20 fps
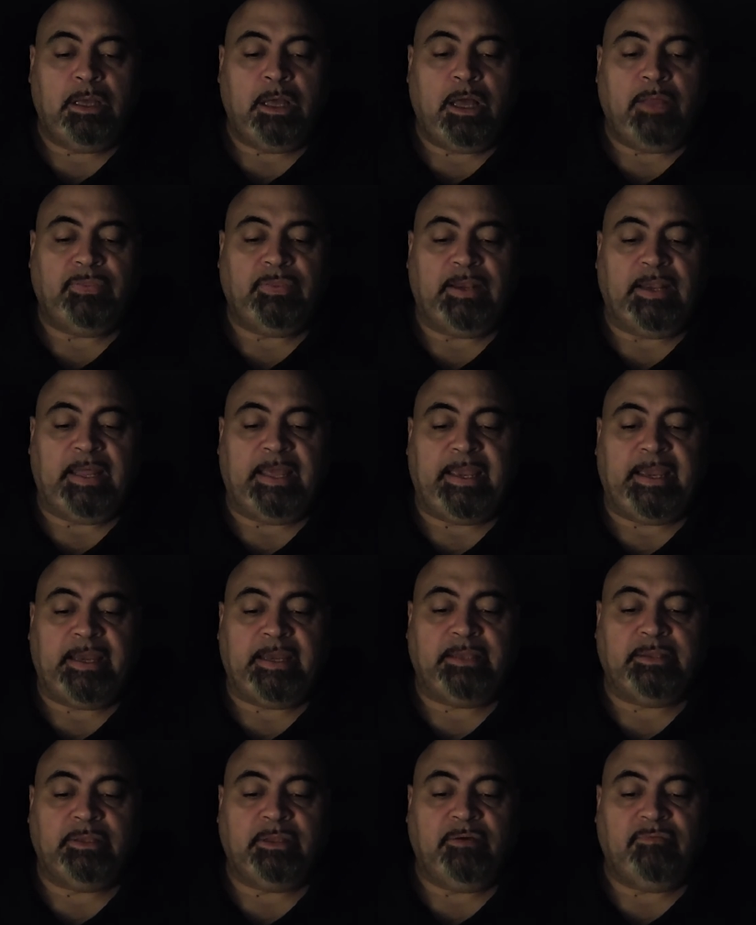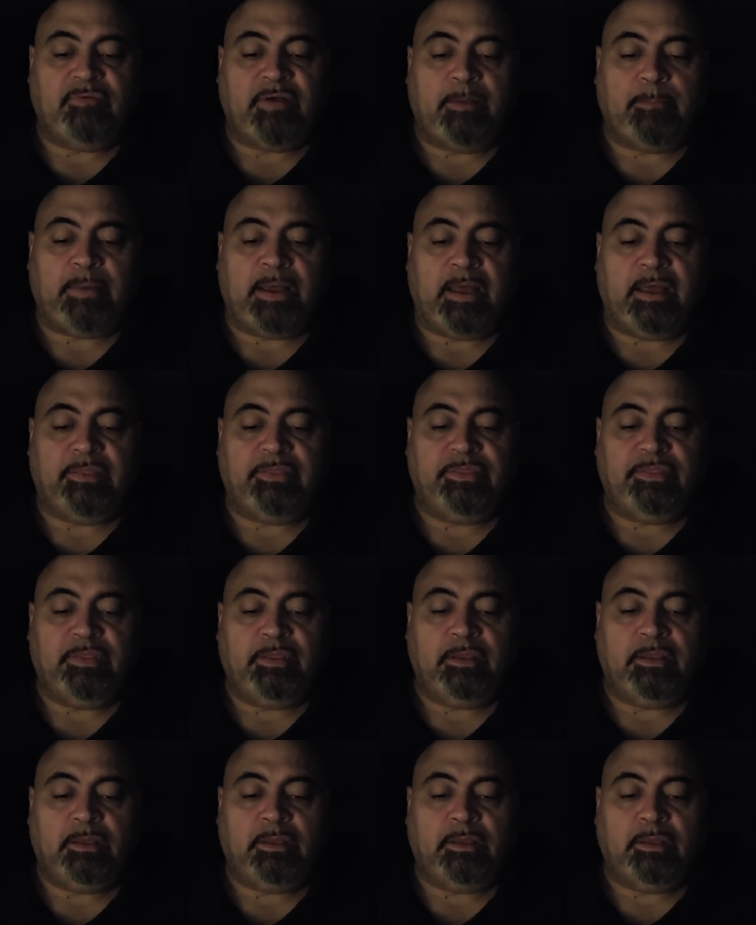on the land of Hamath.